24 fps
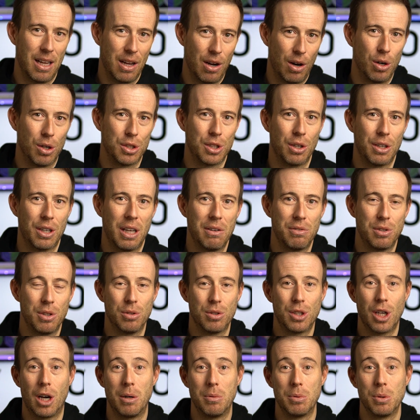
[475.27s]
also gives you
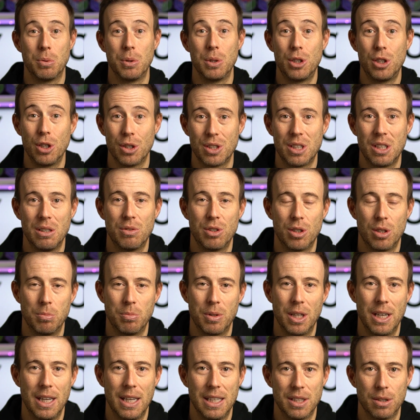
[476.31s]
time to adjust if
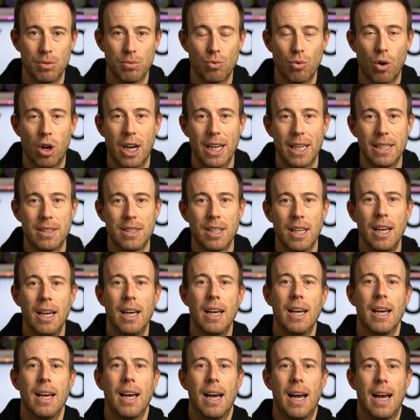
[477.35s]
something isn't right,
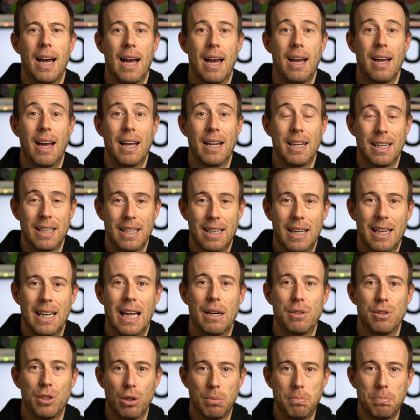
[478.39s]
and it
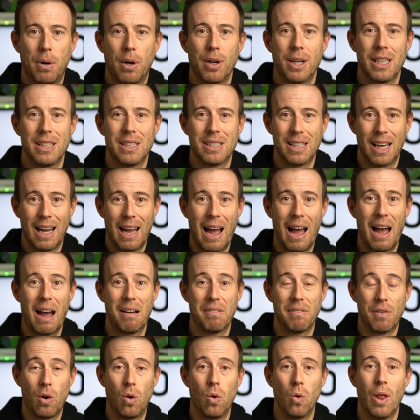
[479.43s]
allows your body to
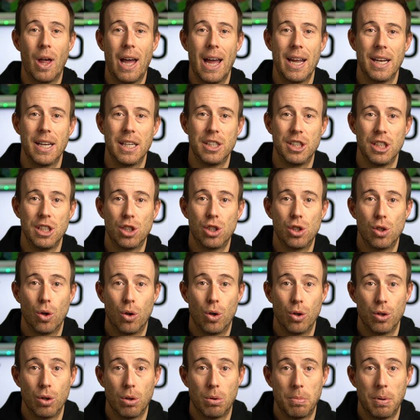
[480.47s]
have all that energy
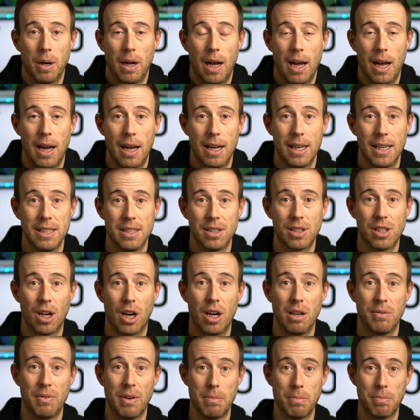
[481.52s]
stored up
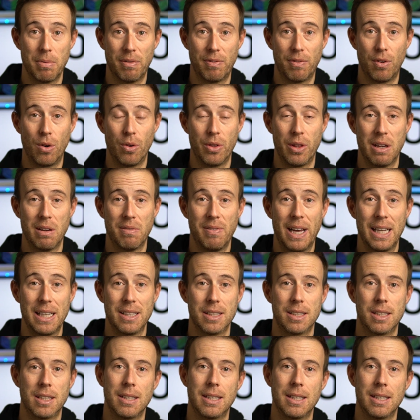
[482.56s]
inside of it before the event.